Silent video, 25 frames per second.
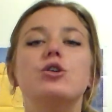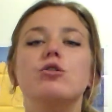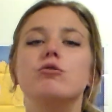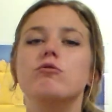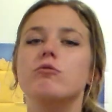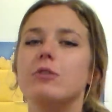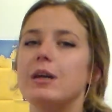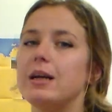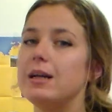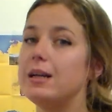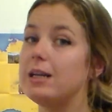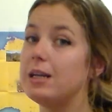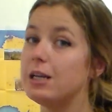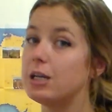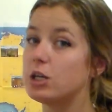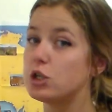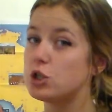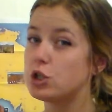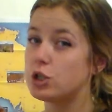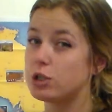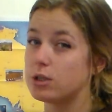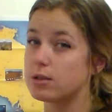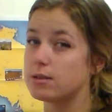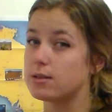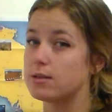you really
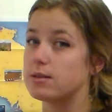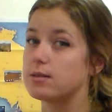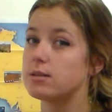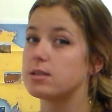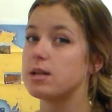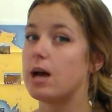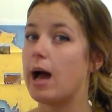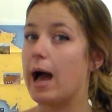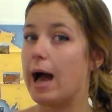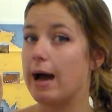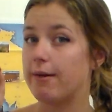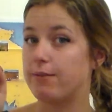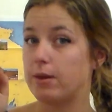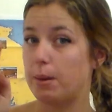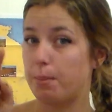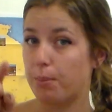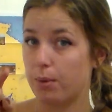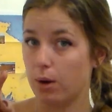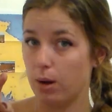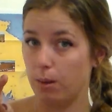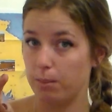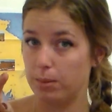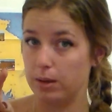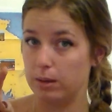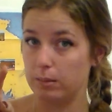shouldn't have a
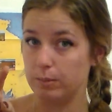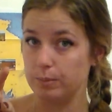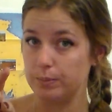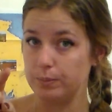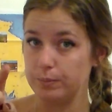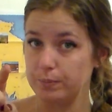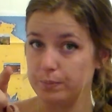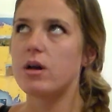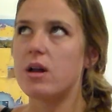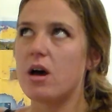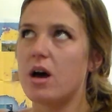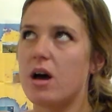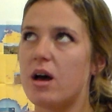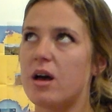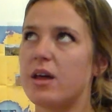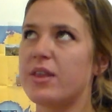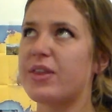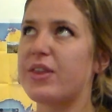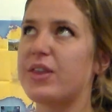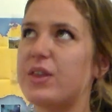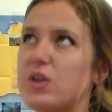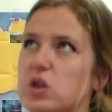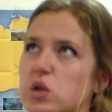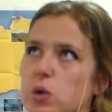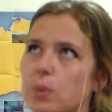problem. How on
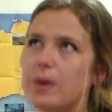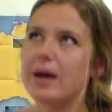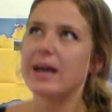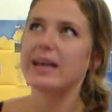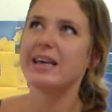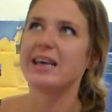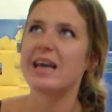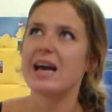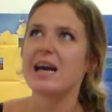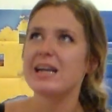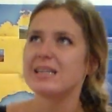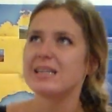earth do I